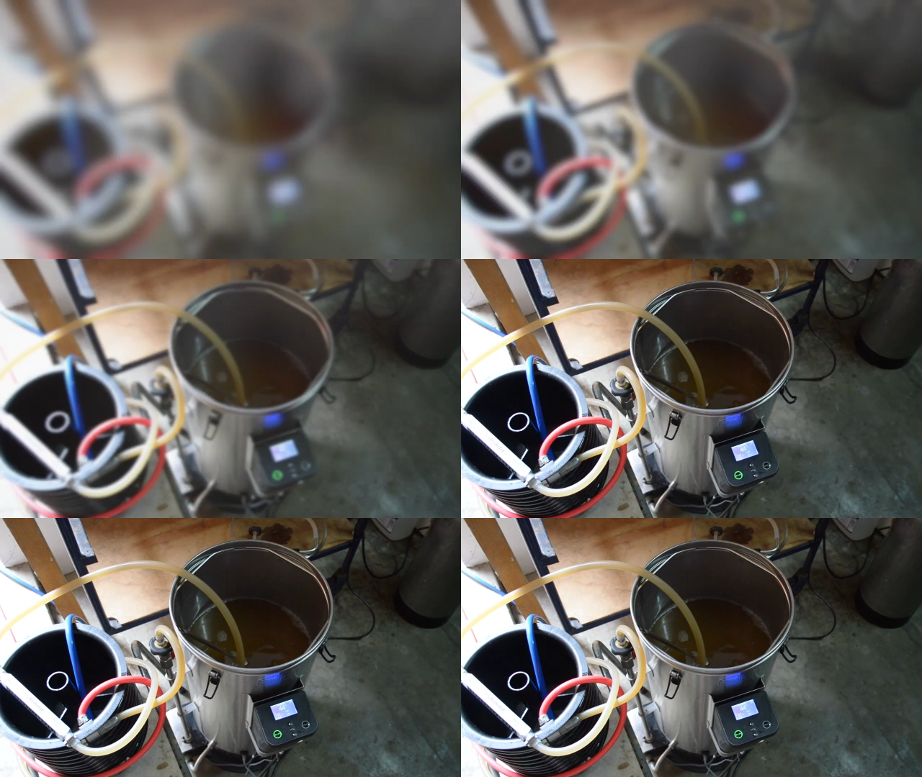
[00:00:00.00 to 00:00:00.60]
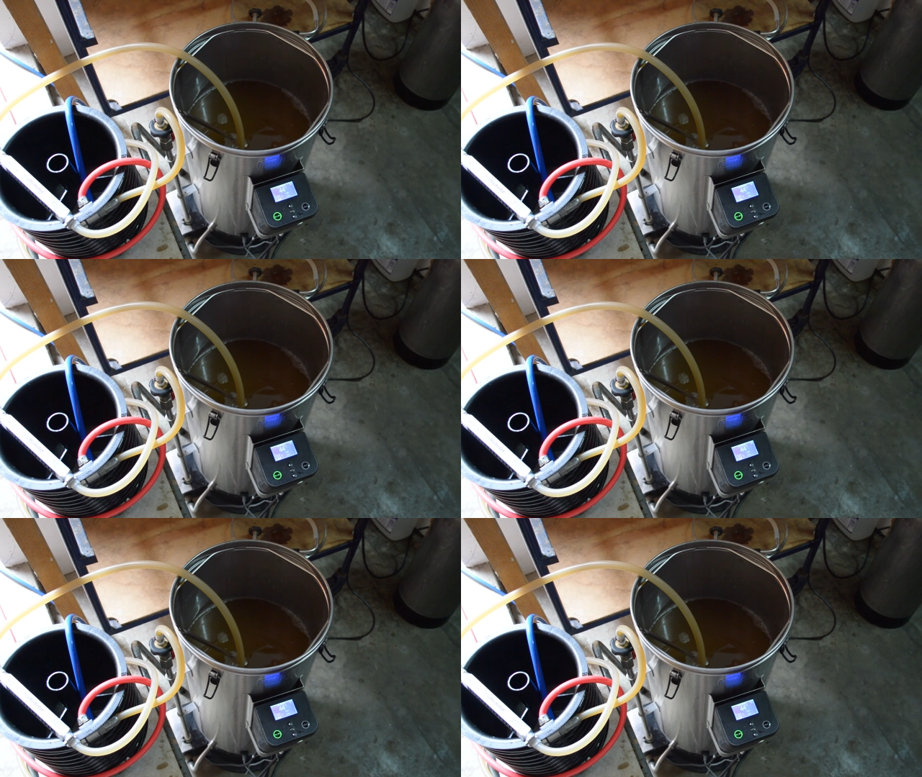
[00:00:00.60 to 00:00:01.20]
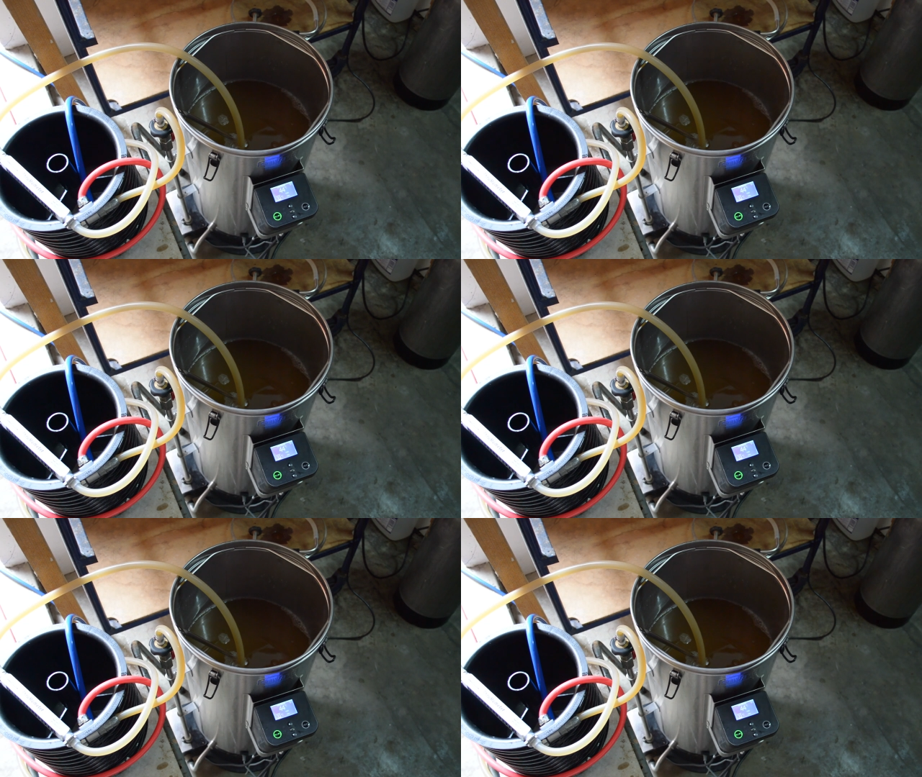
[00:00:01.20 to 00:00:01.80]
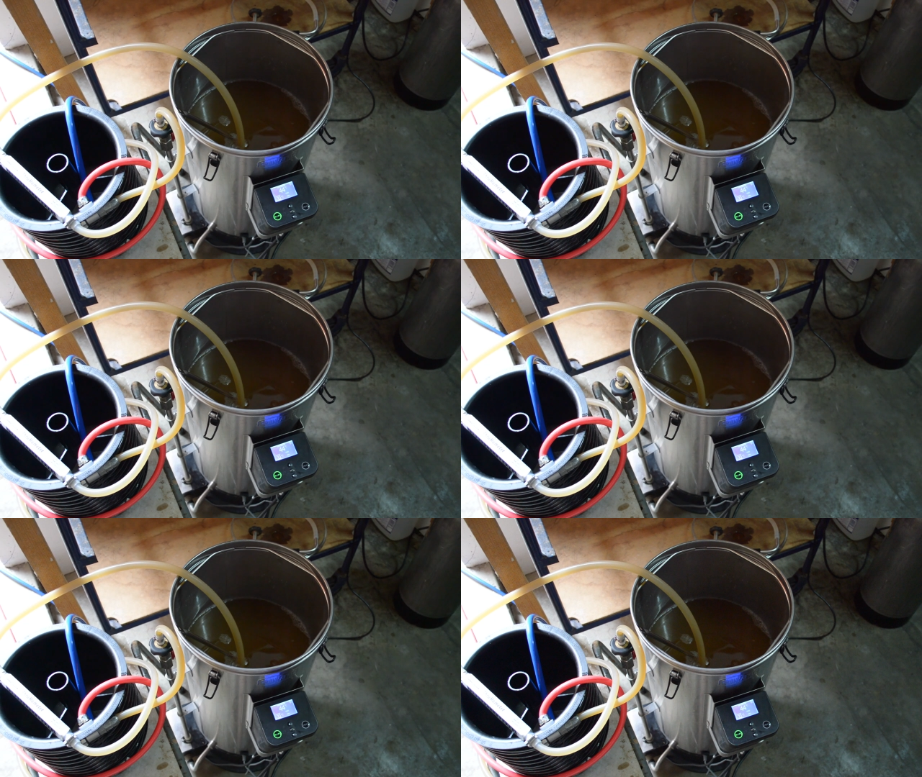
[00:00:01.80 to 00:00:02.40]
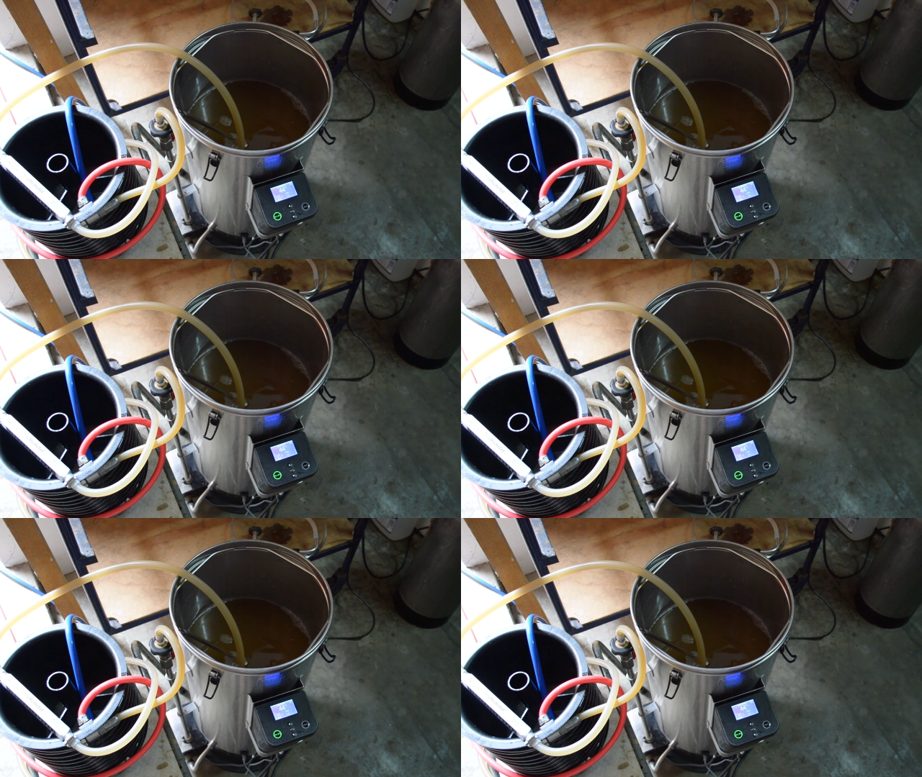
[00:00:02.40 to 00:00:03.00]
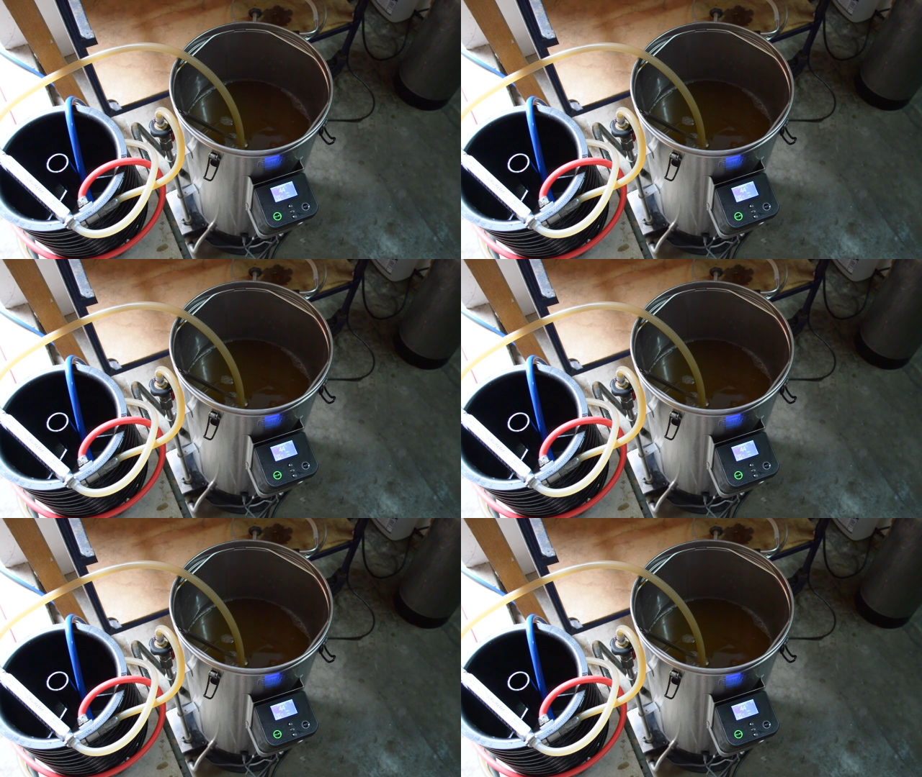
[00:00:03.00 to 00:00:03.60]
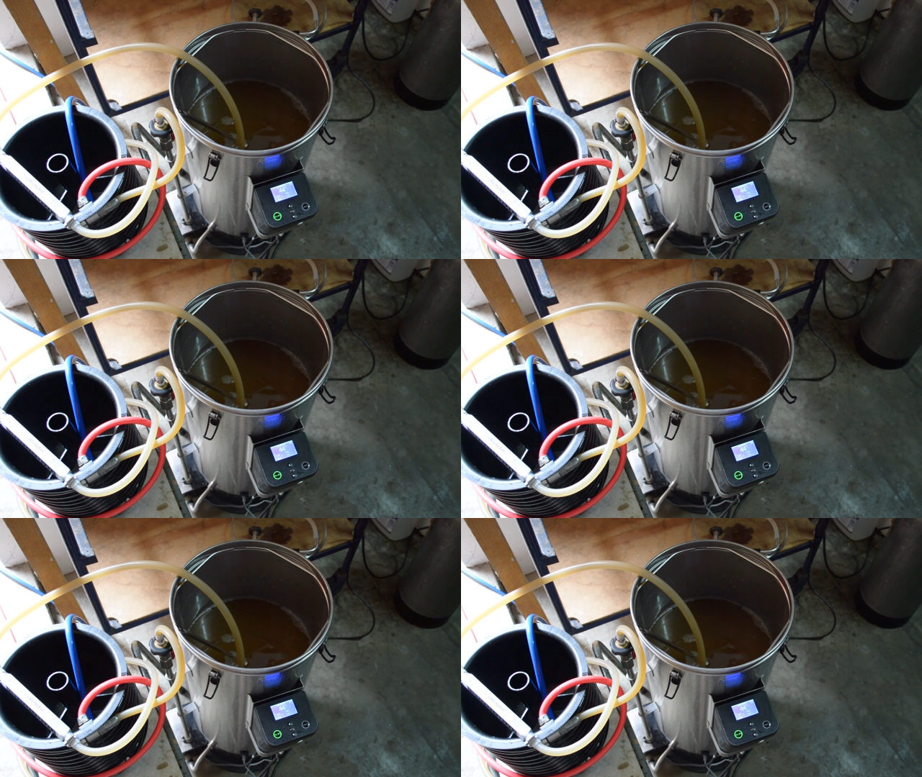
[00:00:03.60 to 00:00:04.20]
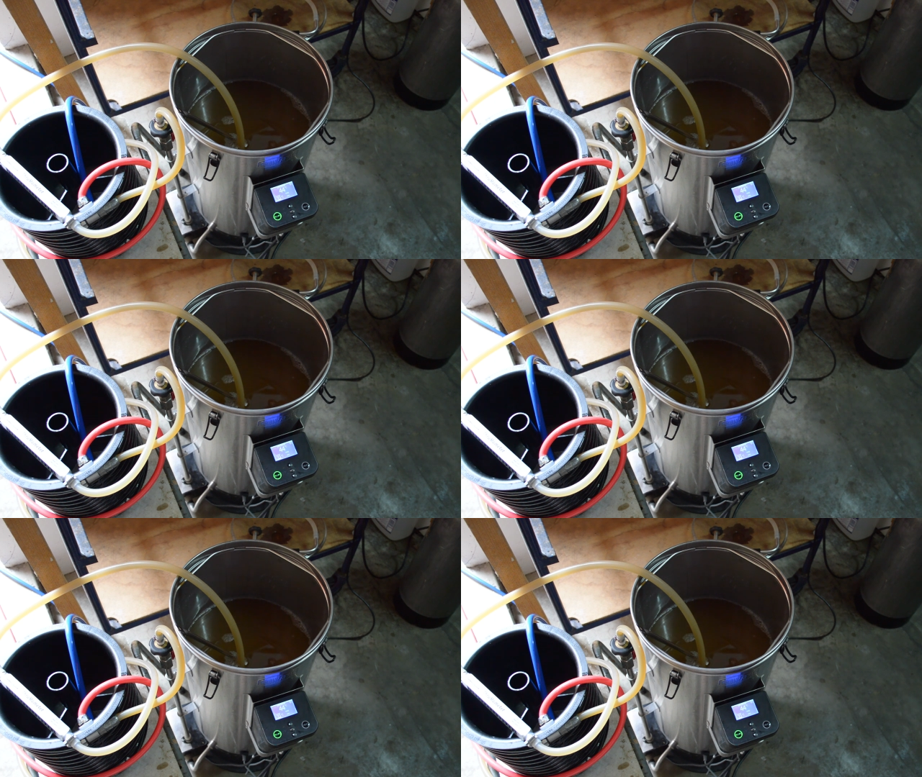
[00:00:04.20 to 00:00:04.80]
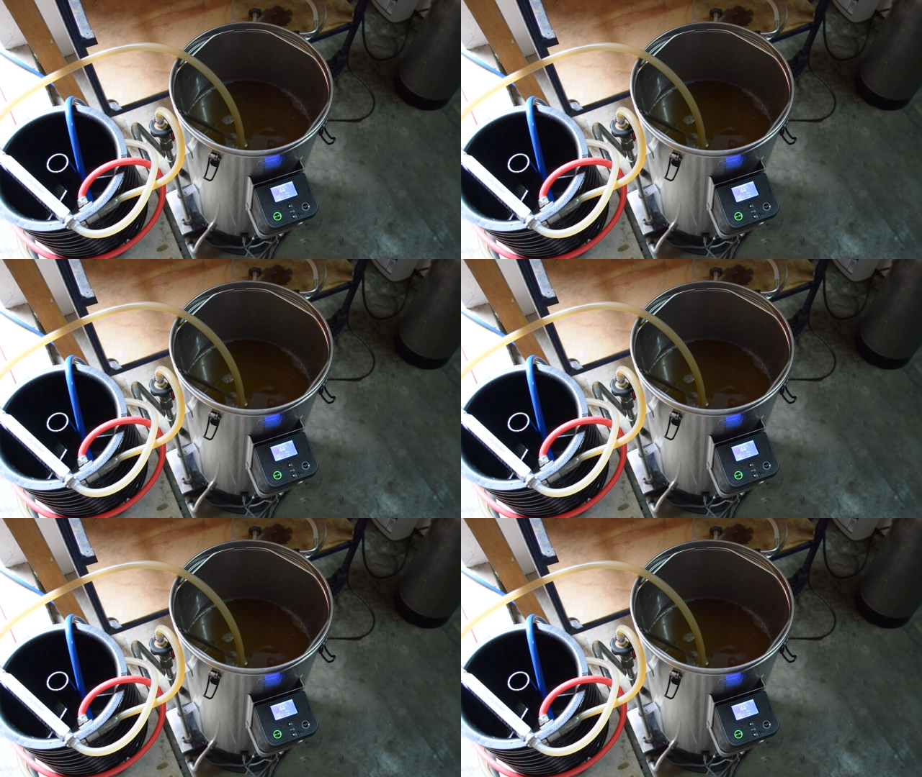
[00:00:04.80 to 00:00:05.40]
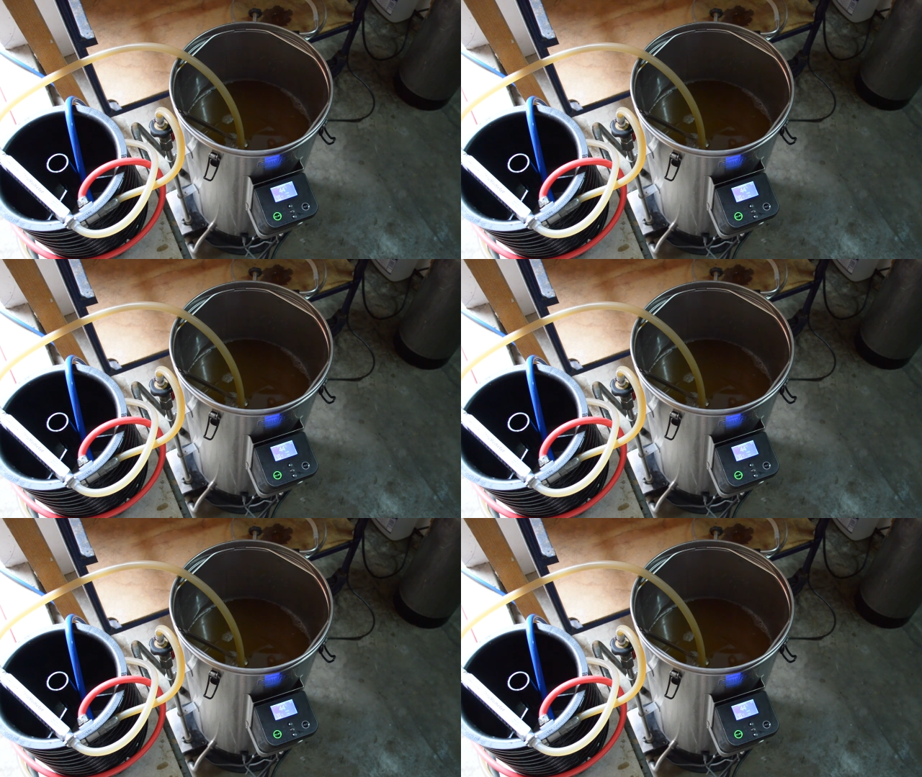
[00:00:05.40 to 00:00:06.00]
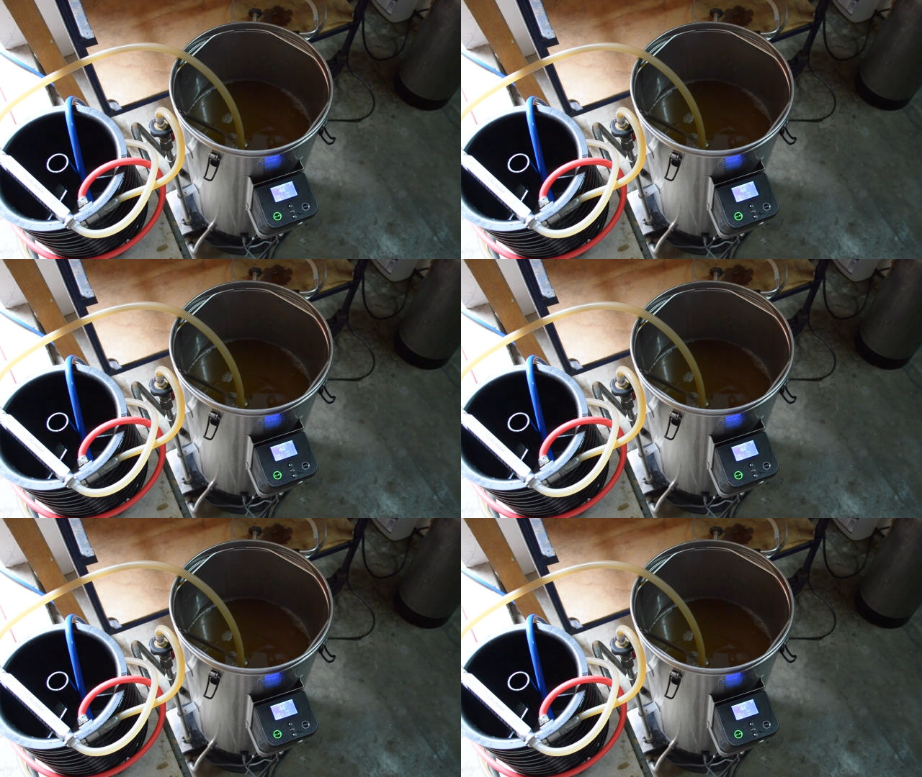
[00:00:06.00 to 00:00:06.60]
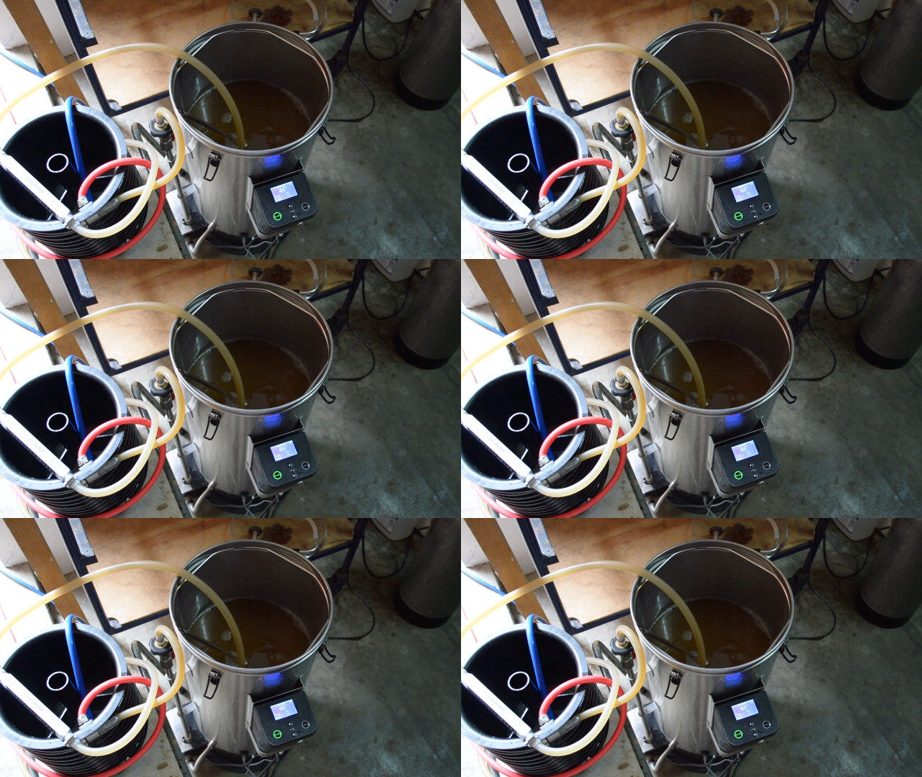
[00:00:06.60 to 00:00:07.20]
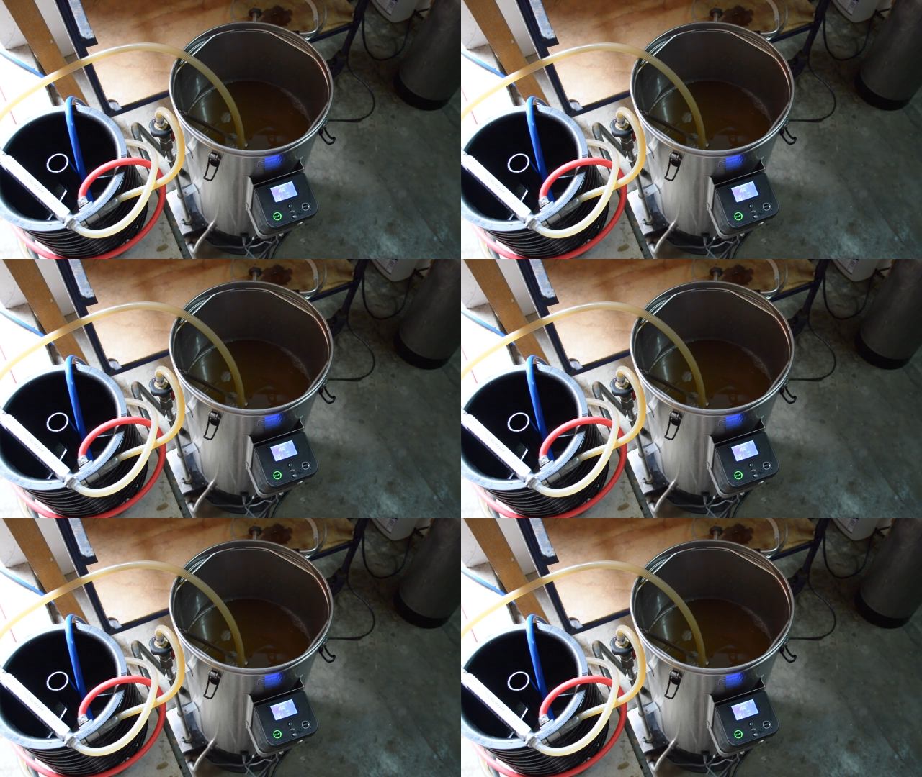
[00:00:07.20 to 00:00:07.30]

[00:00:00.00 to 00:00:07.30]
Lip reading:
(no speaker visible)